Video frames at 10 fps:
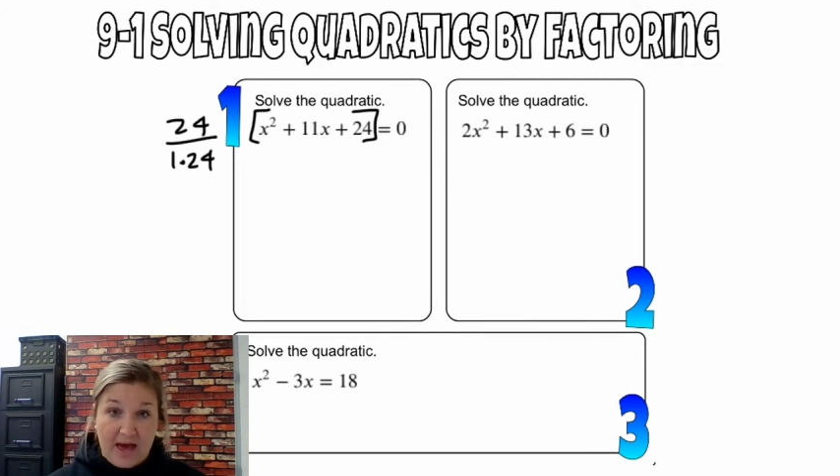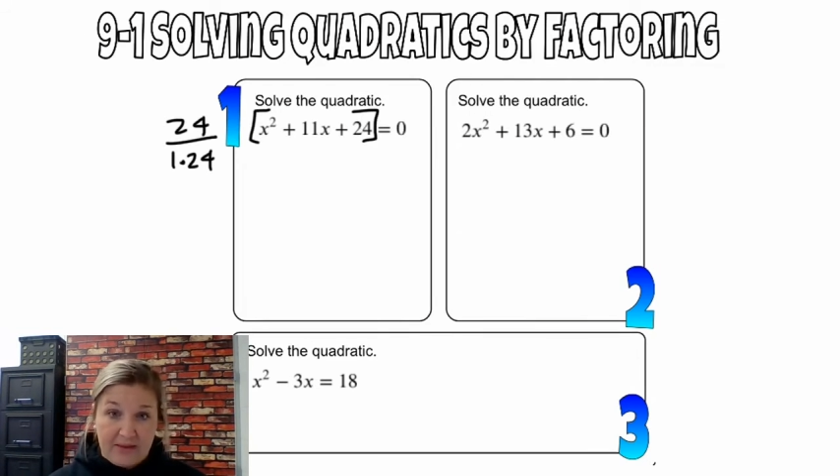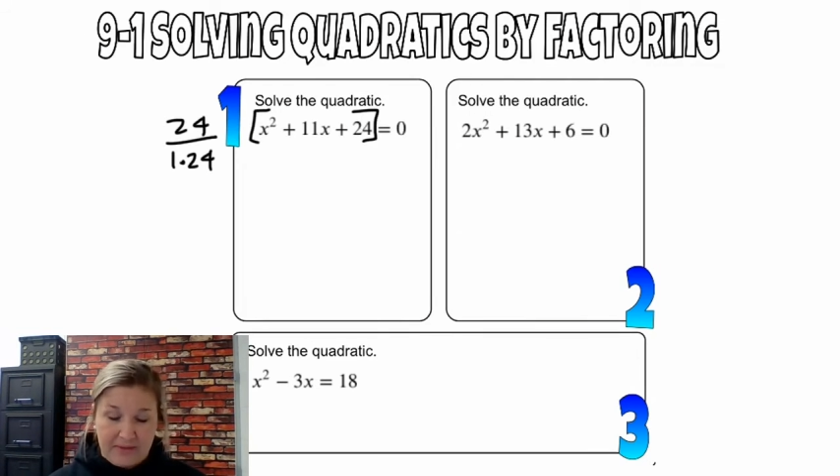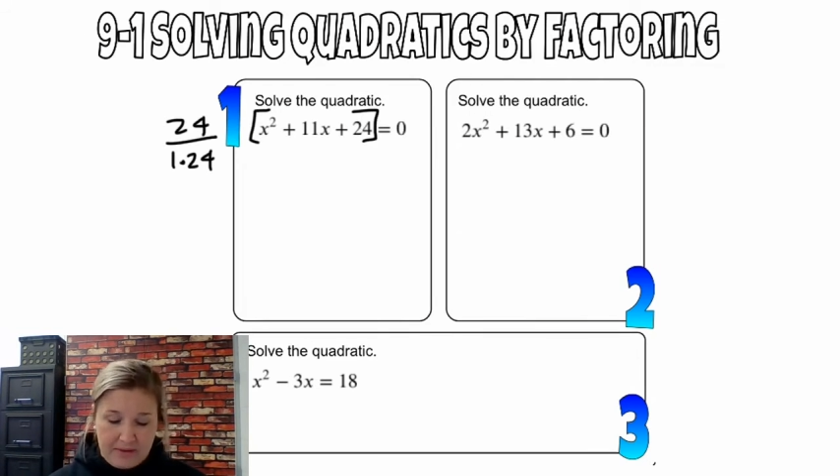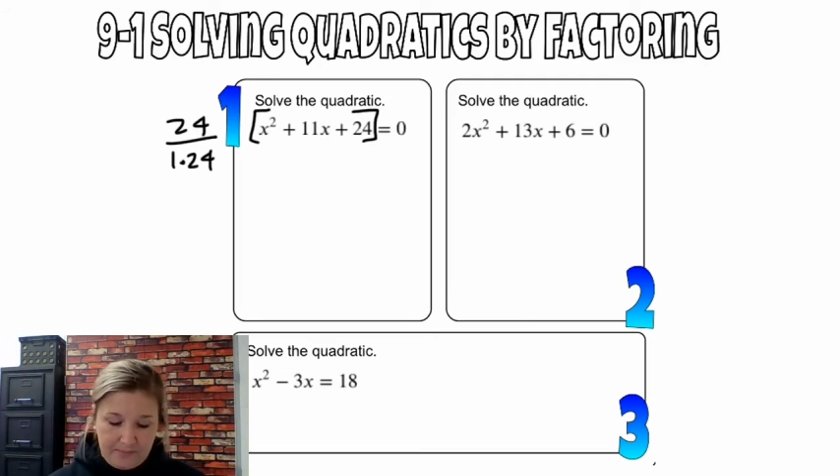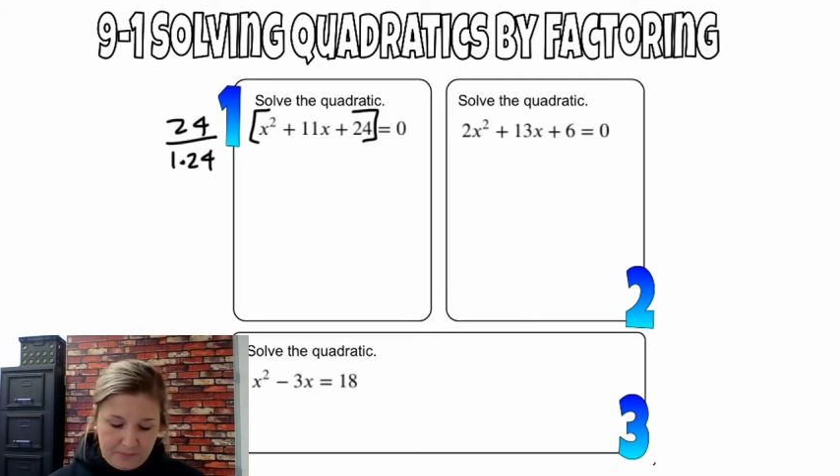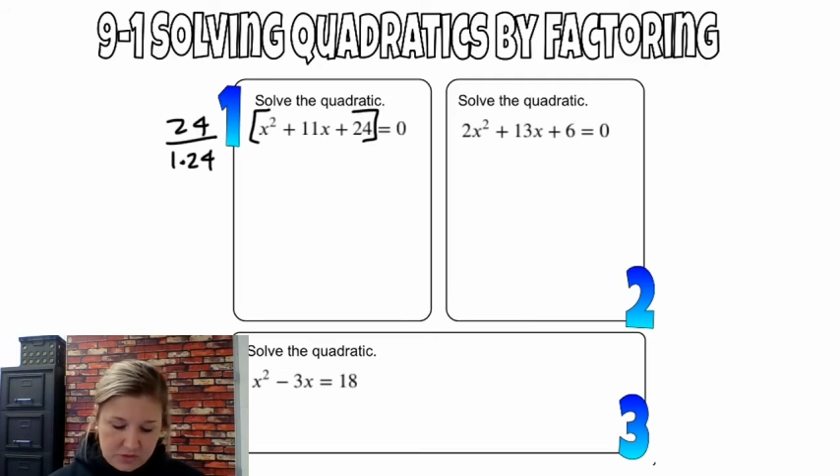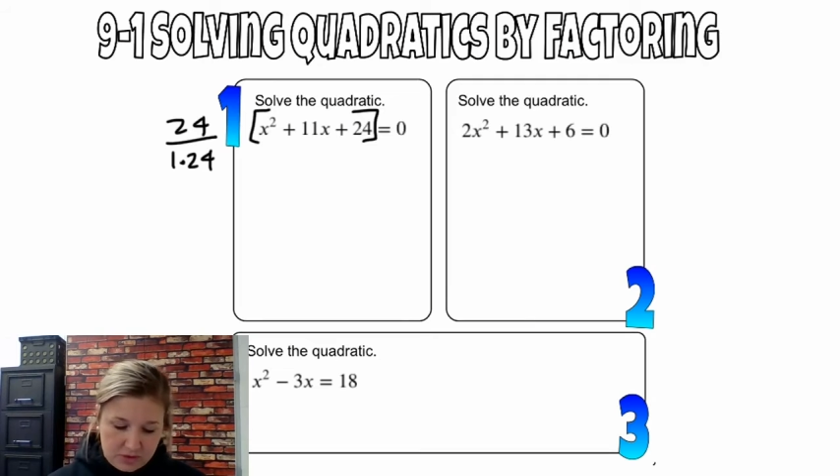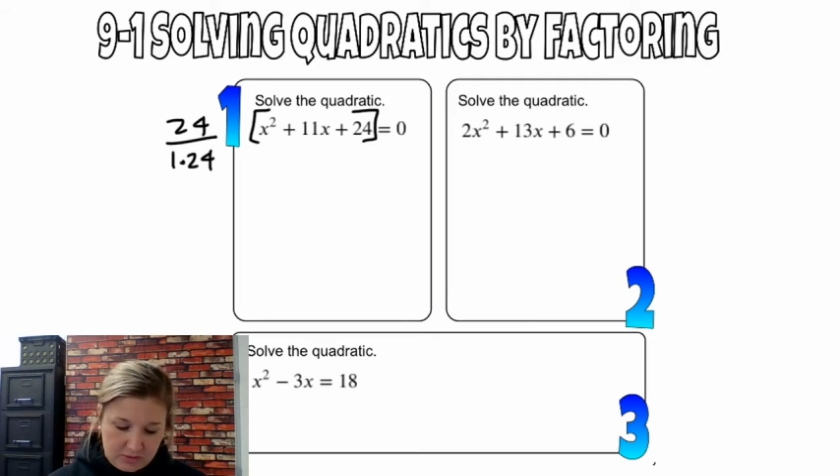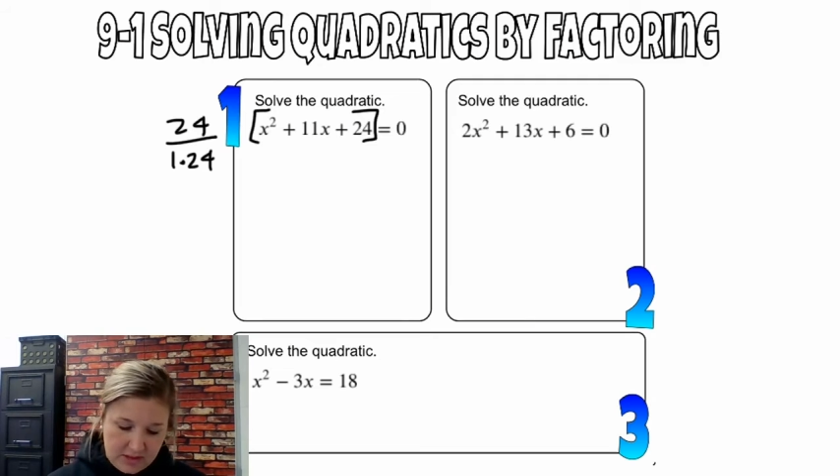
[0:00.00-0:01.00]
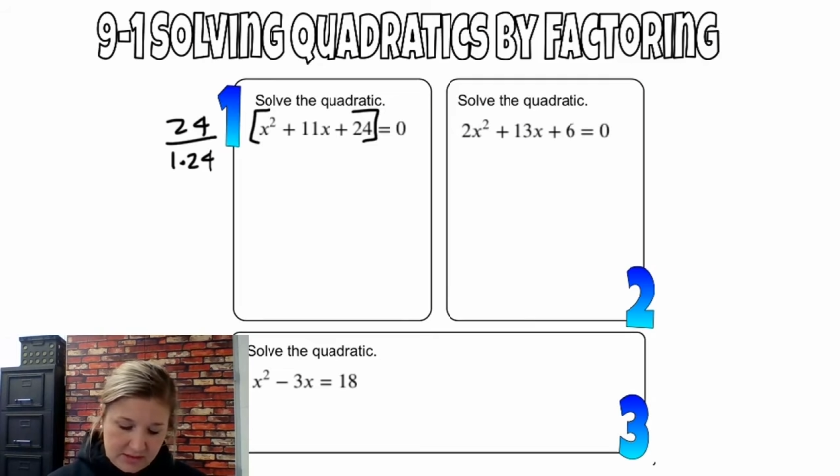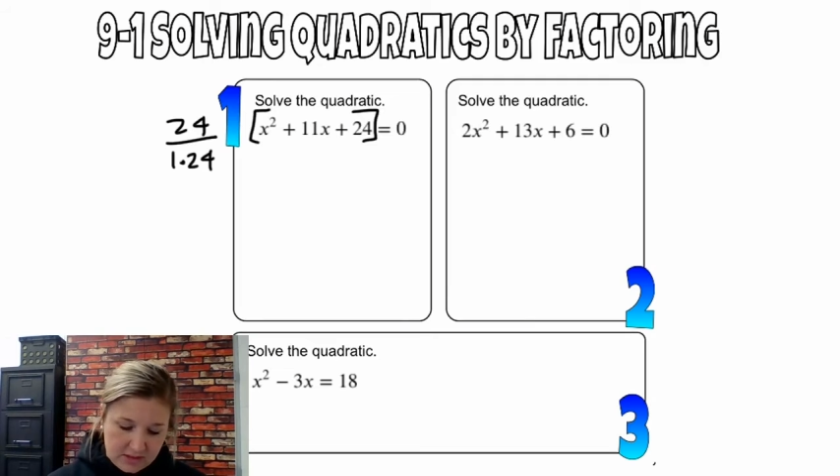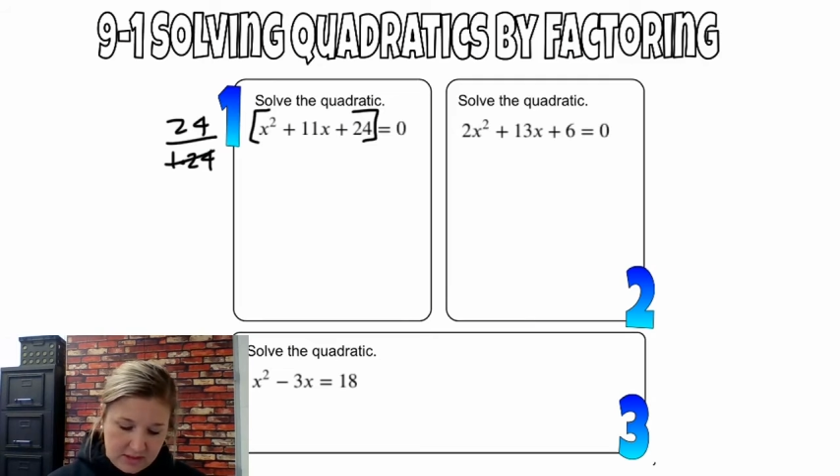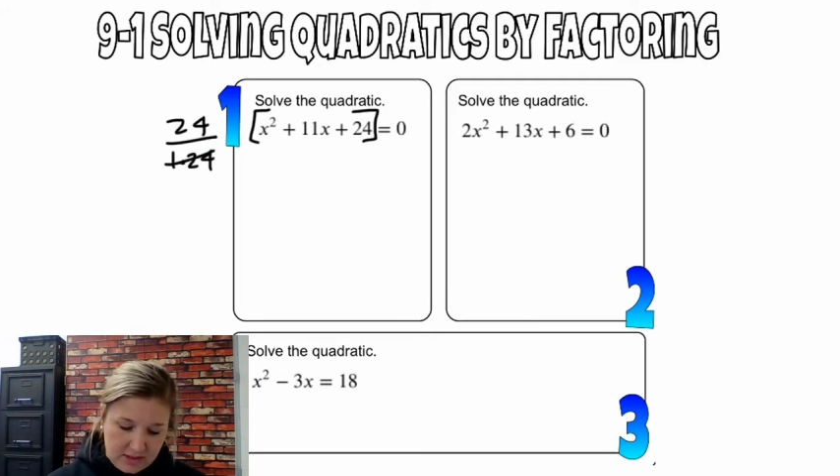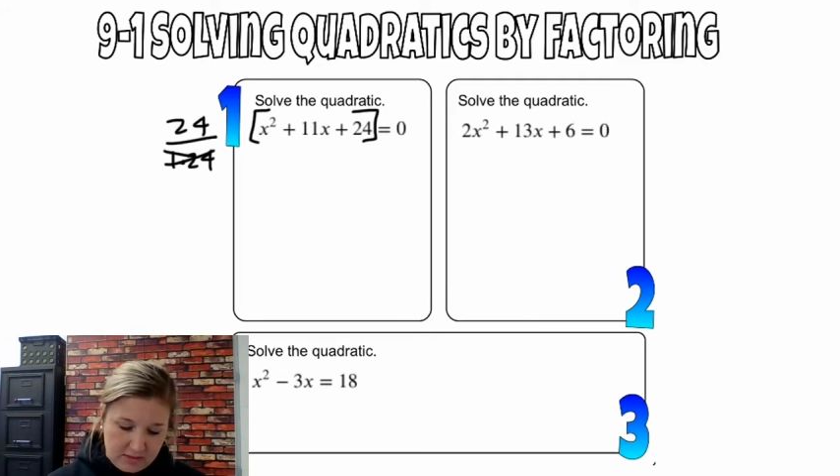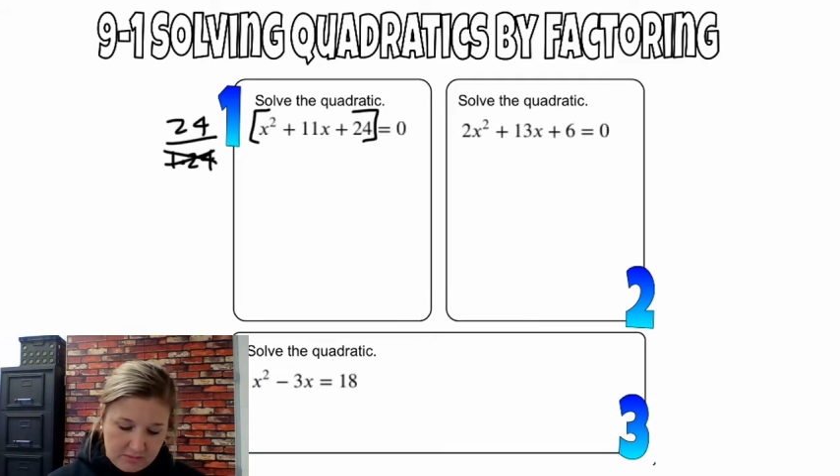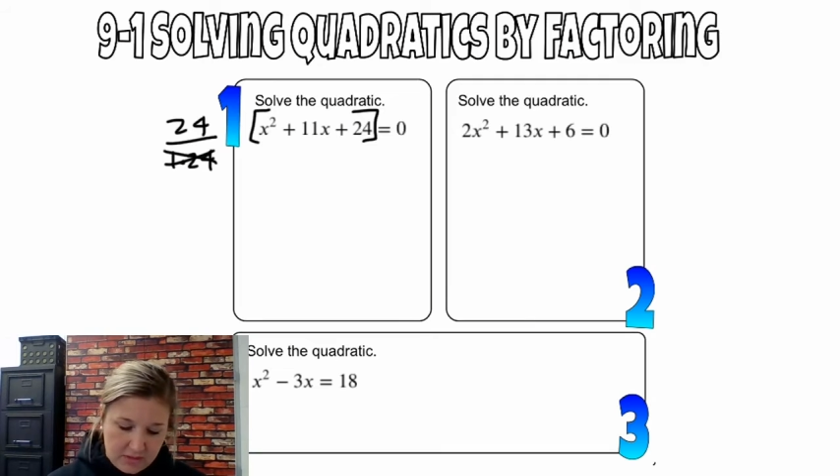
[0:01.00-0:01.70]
add them. So that's not it.